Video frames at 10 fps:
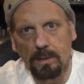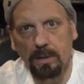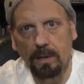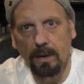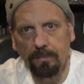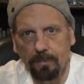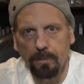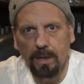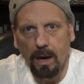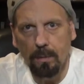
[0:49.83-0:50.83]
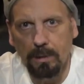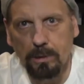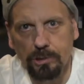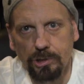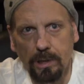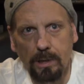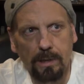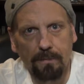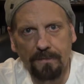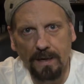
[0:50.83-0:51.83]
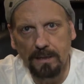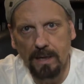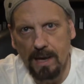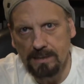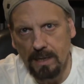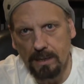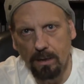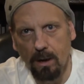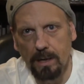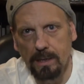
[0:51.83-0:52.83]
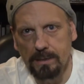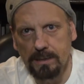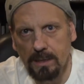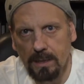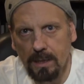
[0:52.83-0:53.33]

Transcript: the knife through the arm illusion and the effect it has on the audience.